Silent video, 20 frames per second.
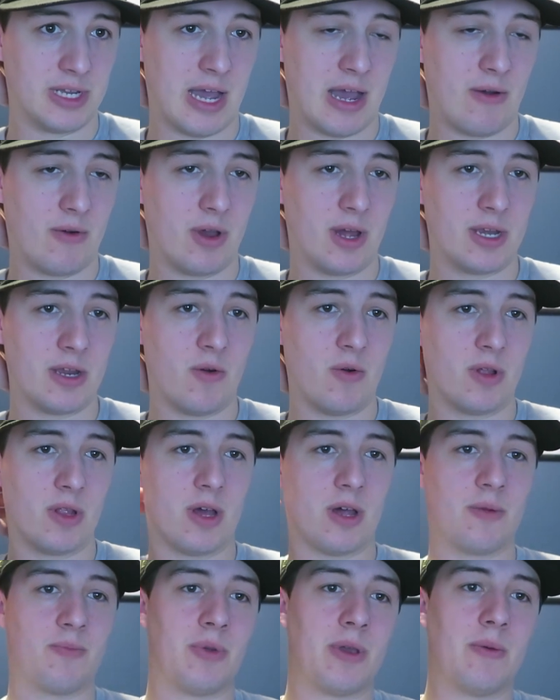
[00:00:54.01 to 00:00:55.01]
Now, I know a
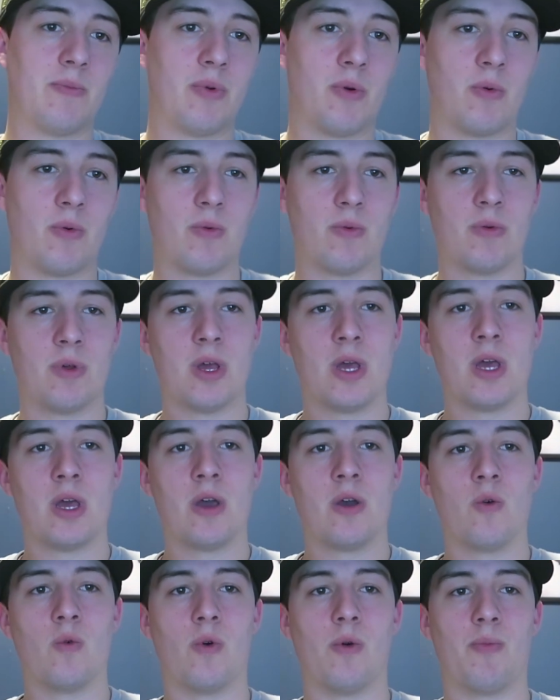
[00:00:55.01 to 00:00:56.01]
lot of people
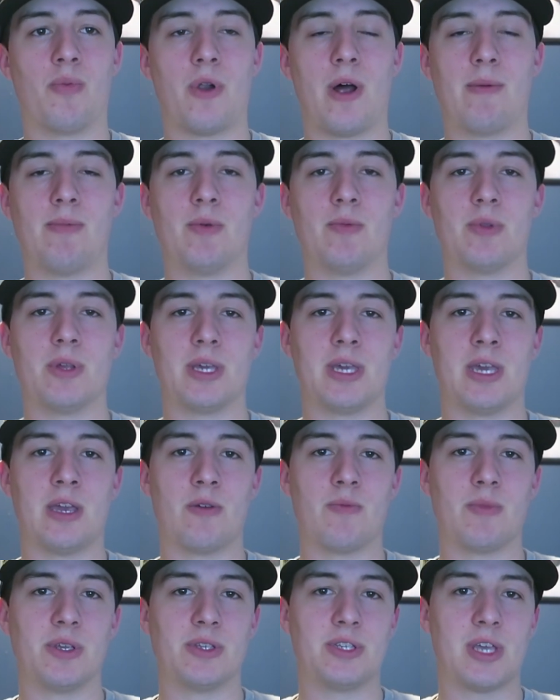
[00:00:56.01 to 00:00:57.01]
will probably
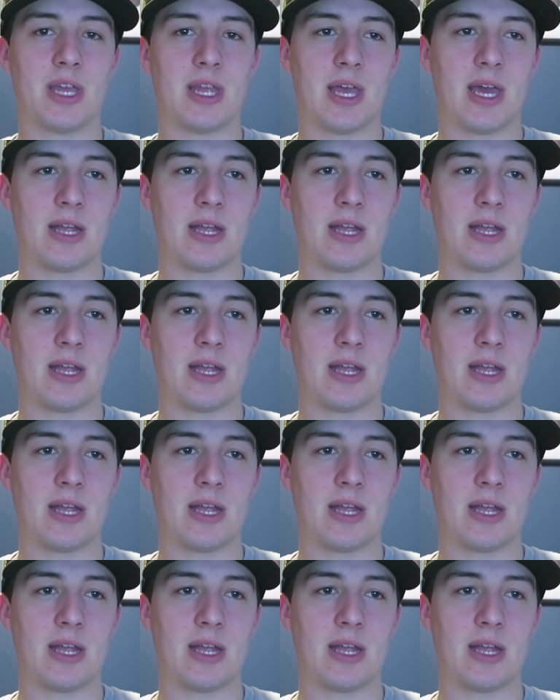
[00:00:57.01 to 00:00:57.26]
hear me say